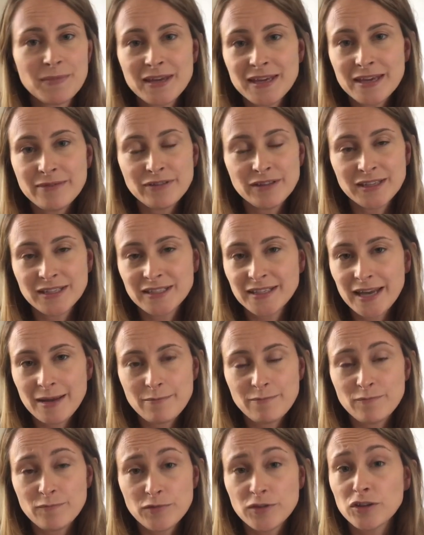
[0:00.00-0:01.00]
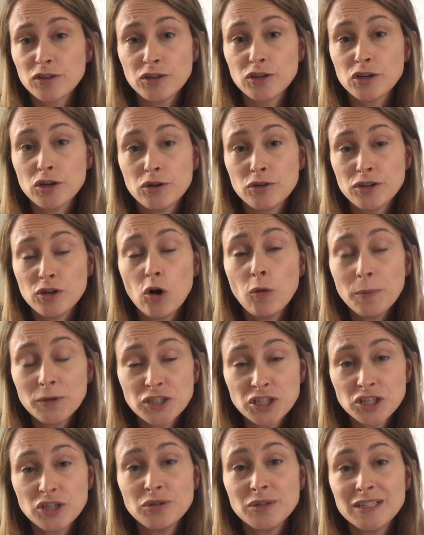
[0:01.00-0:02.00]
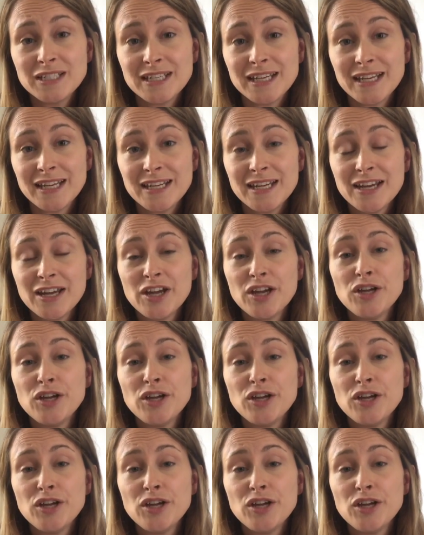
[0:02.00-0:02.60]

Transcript: been given the opportunity